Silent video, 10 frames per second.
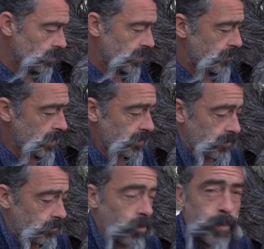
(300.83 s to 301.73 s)
They may could
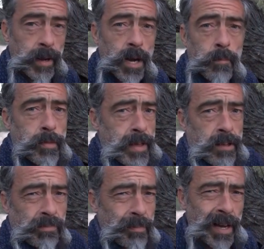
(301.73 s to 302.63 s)
throw me a couple
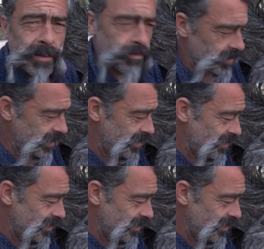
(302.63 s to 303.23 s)
$1,000.